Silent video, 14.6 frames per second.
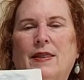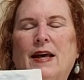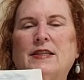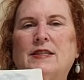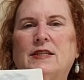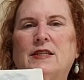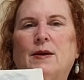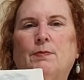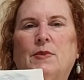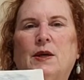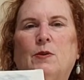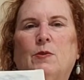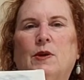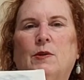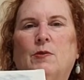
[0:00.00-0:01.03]
That's
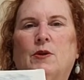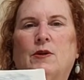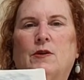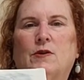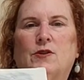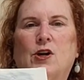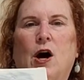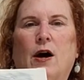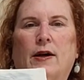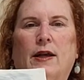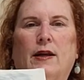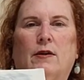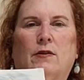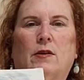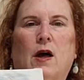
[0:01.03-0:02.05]
something we were
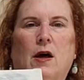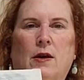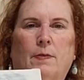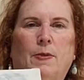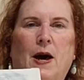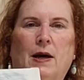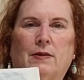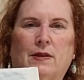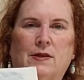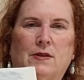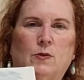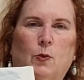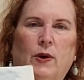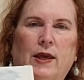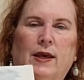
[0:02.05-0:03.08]
talking a lot about
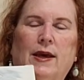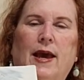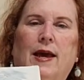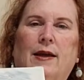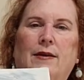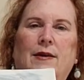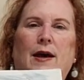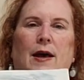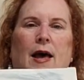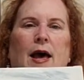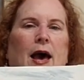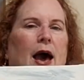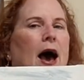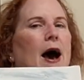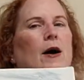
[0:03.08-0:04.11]
this weekend,
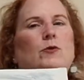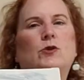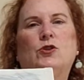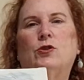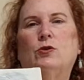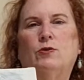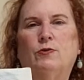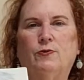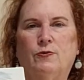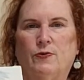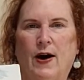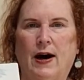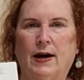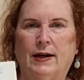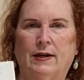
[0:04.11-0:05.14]
how to
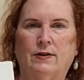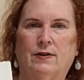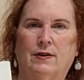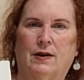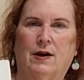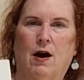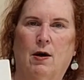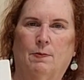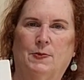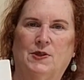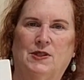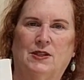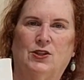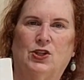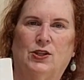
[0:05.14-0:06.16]
find the
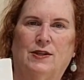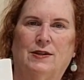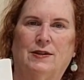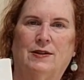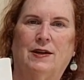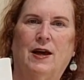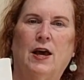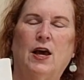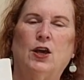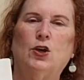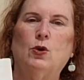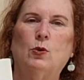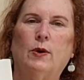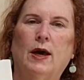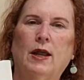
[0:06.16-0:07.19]
composition.
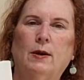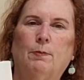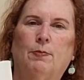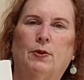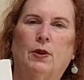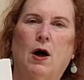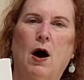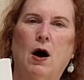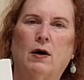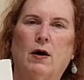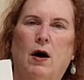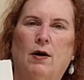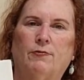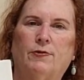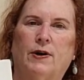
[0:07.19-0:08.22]
You can block
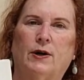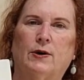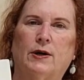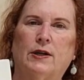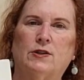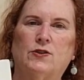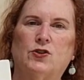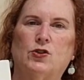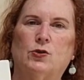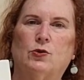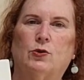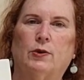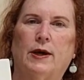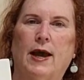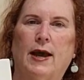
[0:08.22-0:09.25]
off areas to
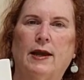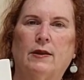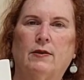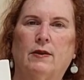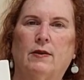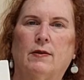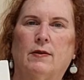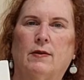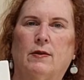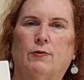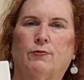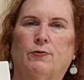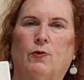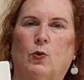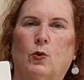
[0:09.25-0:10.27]
create the
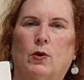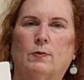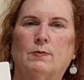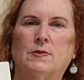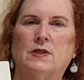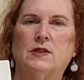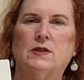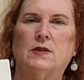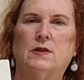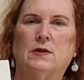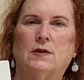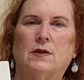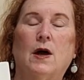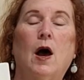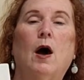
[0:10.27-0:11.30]
forms,
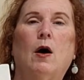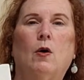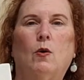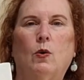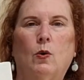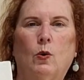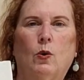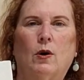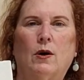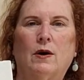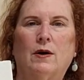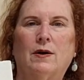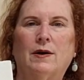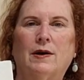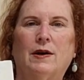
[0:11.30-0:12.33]

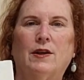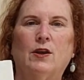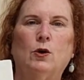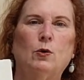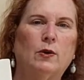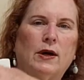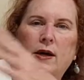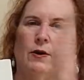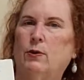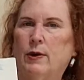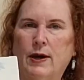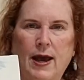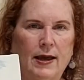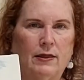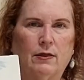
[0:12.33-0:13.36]
or you can
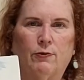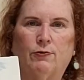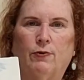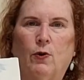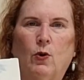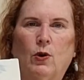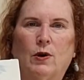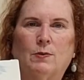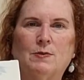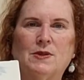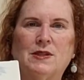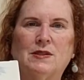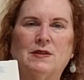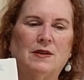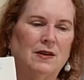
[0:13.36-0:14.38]
create the
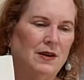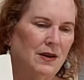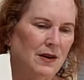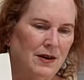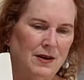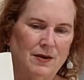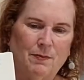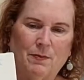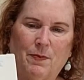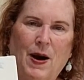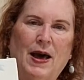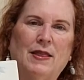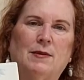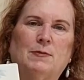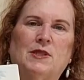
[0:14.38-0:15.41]
forms
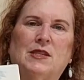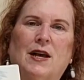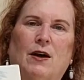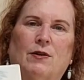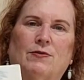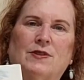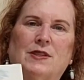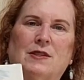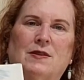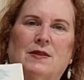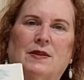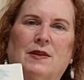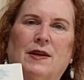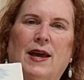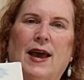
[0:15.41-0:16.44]
by themselves
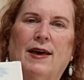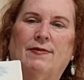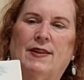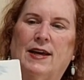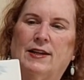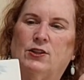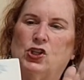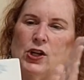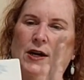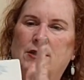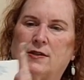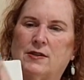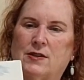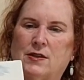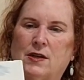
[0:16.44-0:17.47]
and then
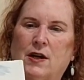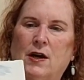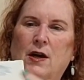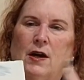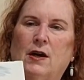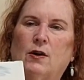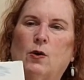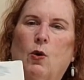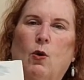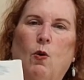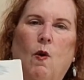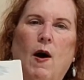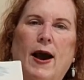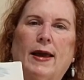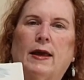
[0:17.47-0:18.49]
just
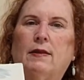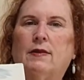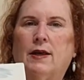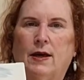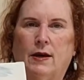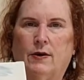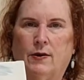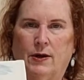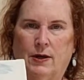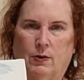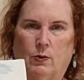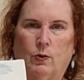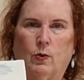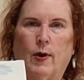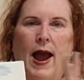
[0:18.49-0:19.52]
quiet the area
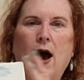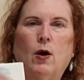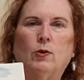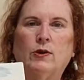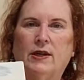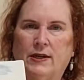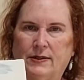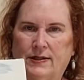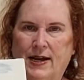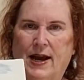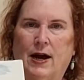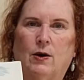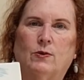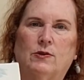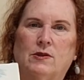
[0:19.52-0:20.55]
around it
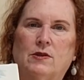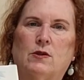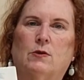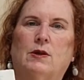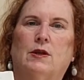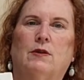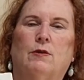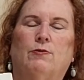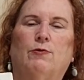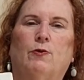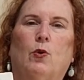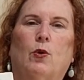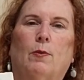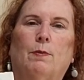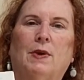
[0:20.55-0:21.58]
down so that the
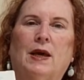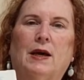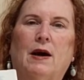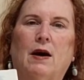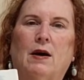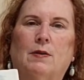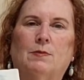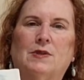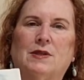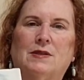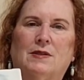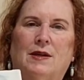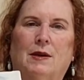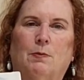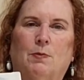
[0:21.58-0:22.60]
form becomes
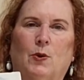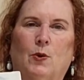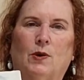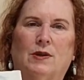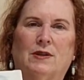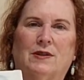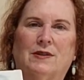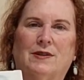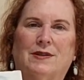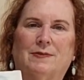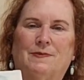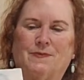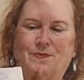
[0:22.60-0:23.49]
important.